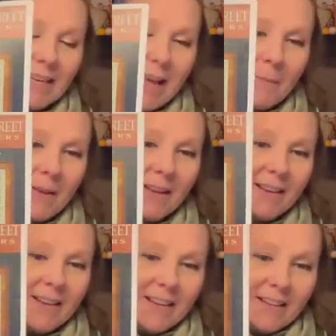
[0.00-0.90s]
Emma
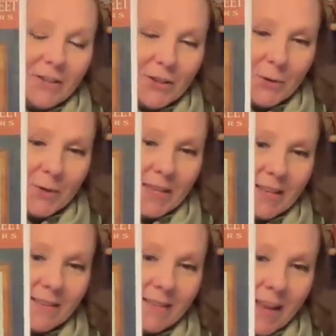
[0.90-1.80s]
showed
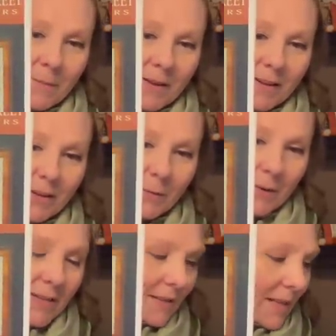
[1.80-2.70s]
this. Emma
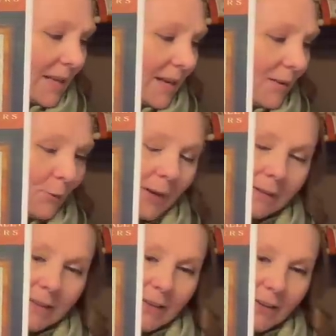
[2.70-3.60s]
was the
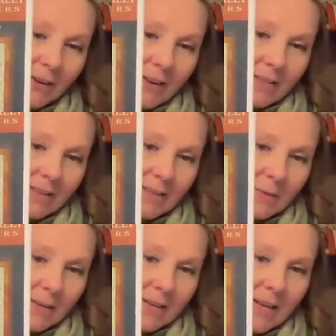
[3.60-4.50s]
ringleader on this
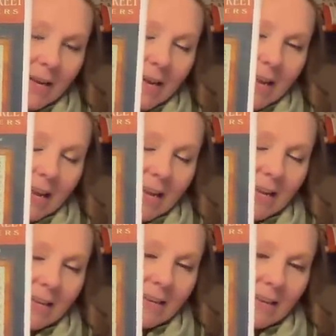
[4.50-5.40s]
one,
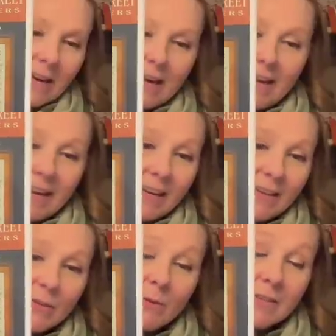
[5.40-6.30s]
and
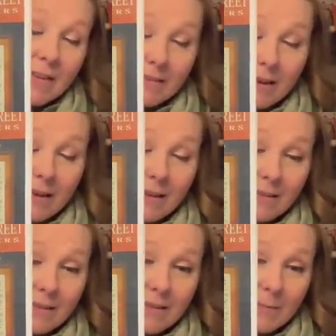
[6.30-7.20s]
as soon as I saw
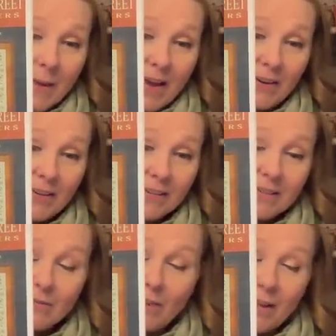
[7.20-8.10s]
this pattern,
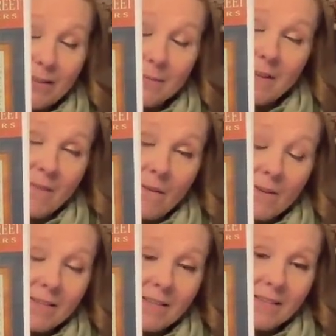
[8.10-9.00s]
because fall is my
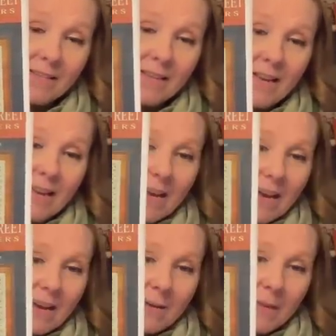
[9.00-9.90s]
favorite season,
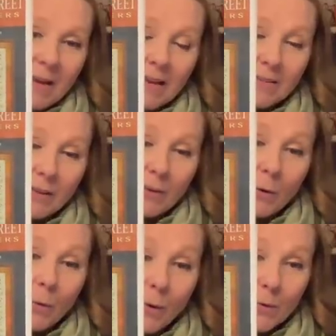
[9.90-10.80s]
and I saw the
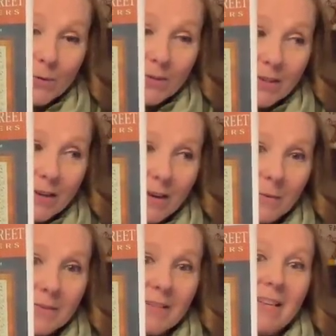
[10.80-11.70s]
quote, I
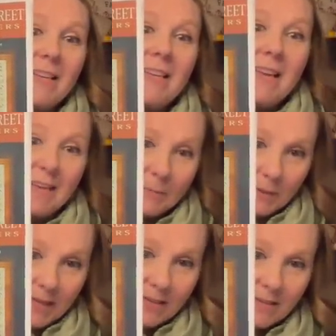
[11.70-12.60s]
was like, yes,
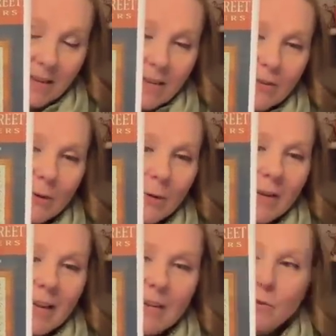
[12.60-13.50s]
please. So
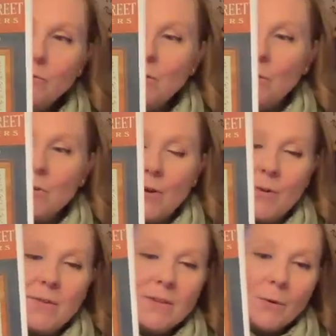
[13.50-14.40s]
in case you don't
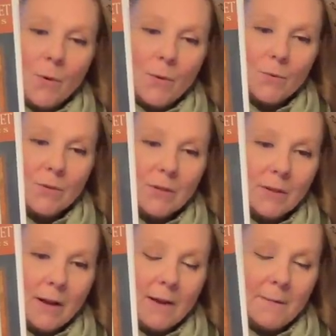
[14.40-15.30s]
know, this quote
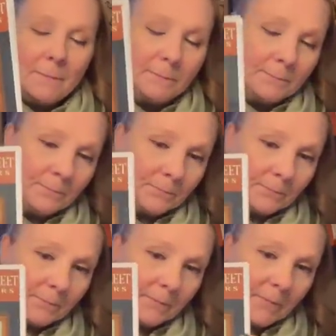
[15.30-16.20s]

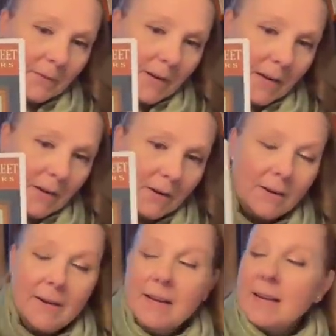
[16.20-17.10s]
right
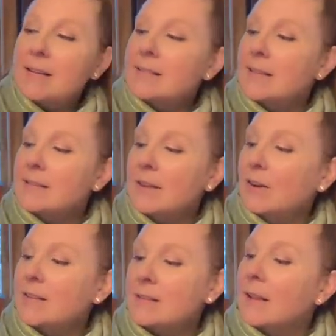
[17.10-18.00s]
here, it says, "There
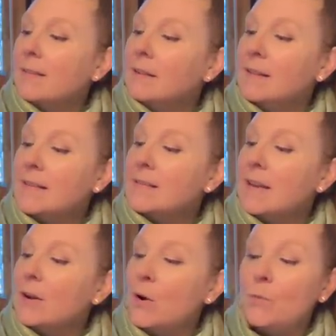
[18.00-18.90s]
is nothing like
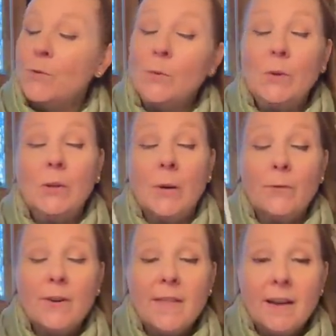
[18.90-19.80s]
staying home for real
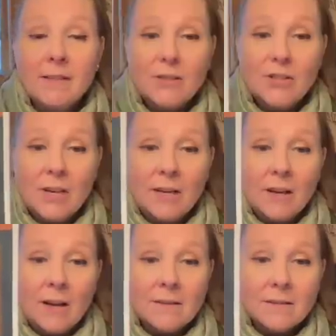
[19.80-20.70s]
comfort." That is a Jane
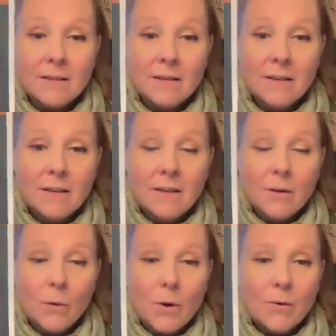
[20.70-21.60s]
Austen
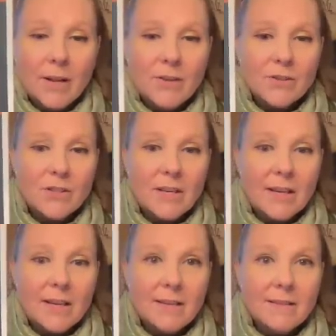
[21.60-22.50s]
quote, and she
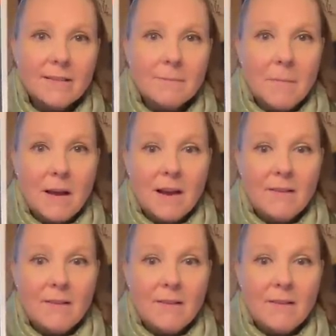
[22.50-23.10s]
is my